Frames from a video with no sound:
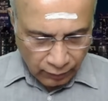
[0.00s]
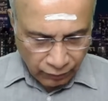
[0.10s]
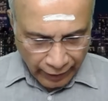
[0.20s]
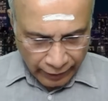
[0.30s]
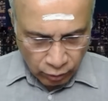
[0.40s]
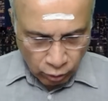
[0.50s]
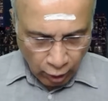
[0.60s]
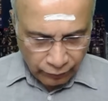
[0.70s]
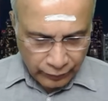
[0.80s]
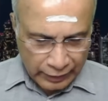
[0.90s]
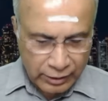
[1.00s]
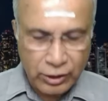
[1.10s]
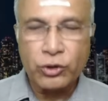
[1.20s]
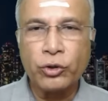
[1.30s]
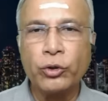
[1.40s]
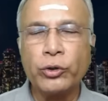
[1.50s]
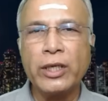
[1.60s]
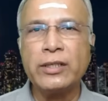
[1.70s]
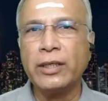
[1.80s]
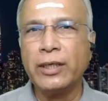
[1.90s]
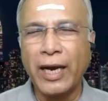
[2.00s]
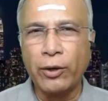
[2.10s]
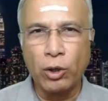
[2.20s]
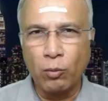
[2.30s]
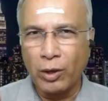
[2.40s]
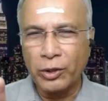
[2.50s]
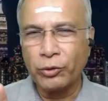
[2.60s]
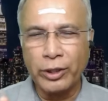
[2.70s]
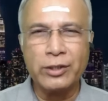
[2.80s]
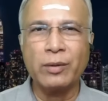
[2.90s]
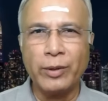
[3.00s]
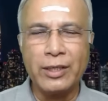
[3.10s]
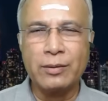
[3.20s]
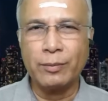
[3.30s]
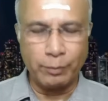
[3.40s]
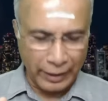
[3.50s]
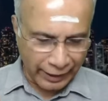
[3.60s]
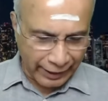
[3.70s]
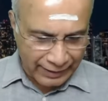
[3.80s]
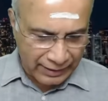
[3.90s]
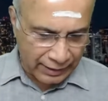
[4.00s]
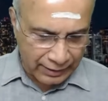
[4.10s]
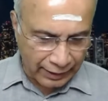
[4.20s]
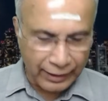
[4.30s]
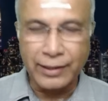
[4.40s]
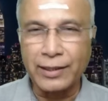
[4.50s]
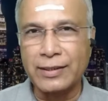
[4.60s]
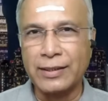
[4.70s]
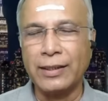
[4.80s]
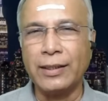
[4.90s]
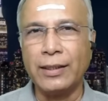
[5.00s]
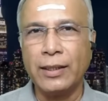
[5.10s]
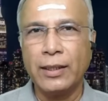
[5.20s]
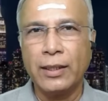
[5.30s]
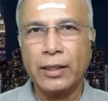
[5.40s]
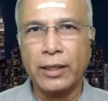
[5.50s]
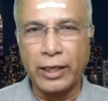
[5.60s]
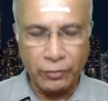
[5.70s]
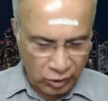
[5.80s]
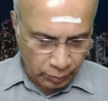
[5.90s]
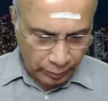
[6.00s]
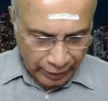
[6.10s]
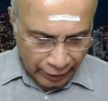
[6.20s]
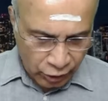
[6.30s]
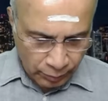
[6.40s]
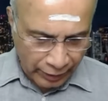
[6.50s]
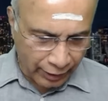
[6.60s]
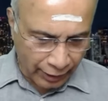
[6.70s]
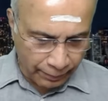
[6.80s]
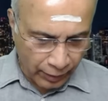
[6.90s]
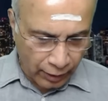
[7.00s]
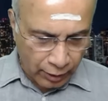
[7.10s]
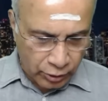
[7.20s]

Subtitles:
The flight took off. This is UTC. I don't know what UTC means. My guess is that it is Greenwich Mean Time.